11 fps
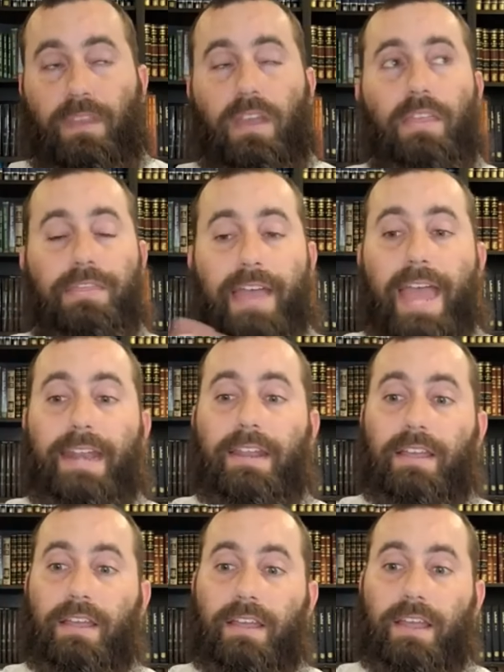then
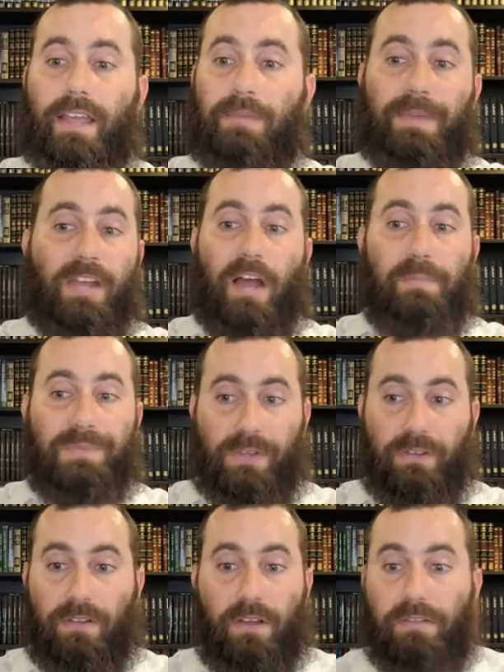it becomes
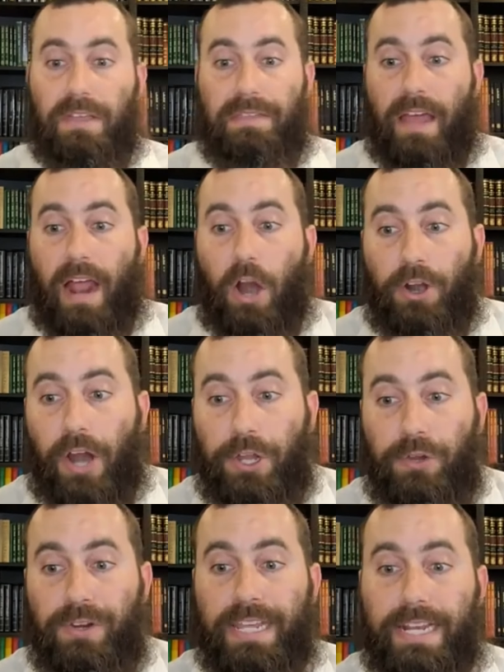our, our
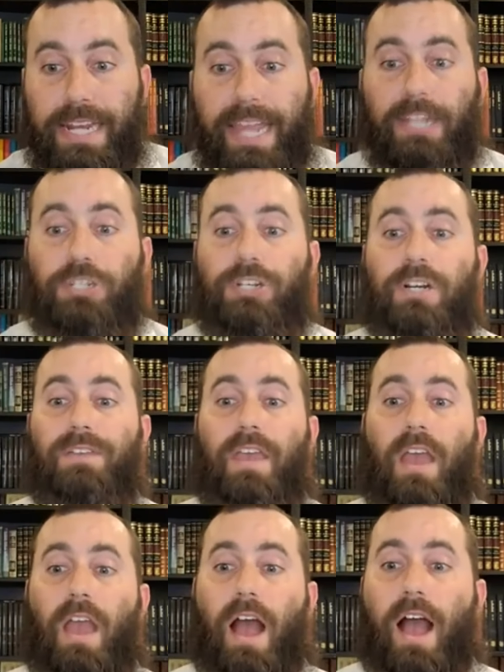unique nature,
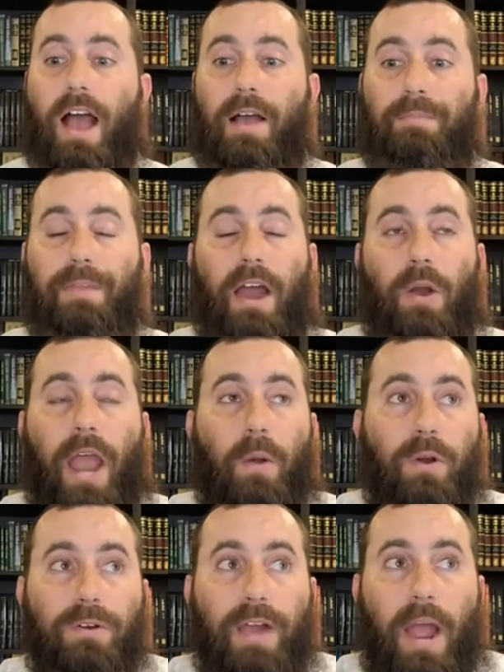um, our,
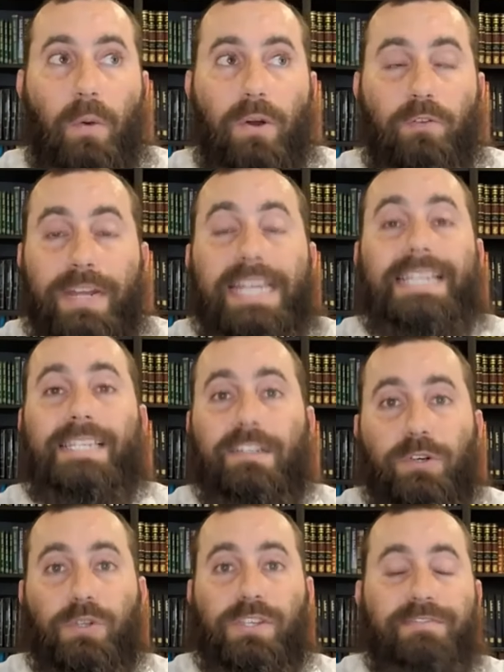our, our reason
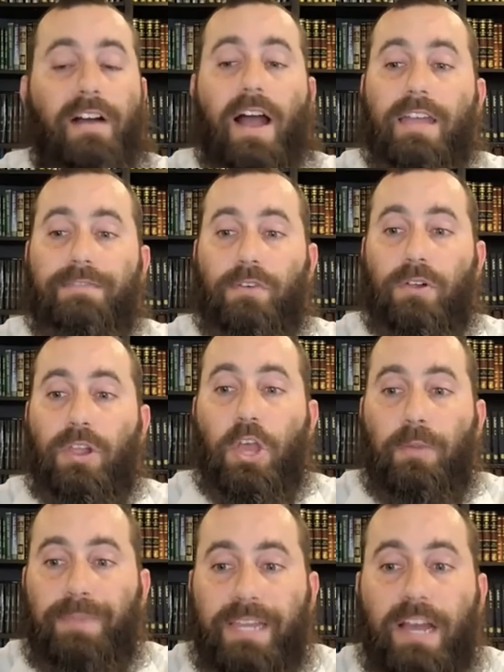for survival
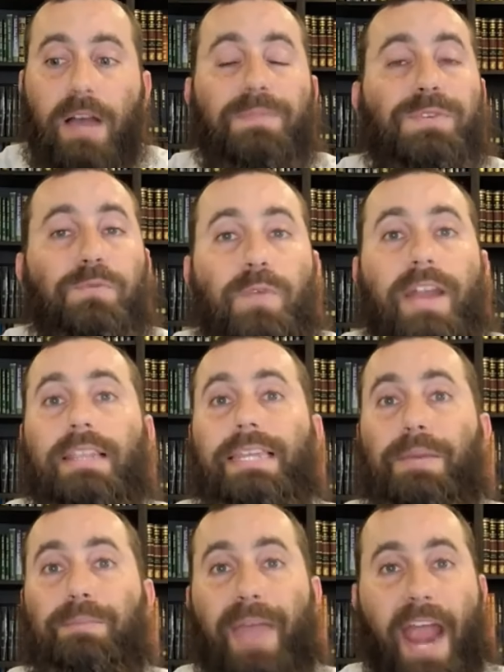becomes readily
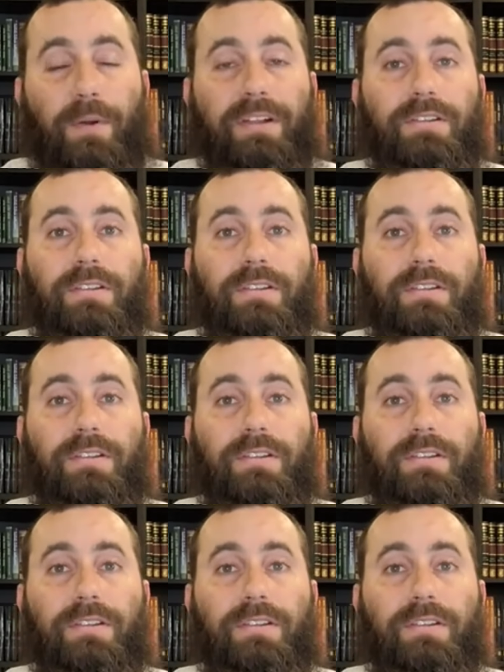apparent.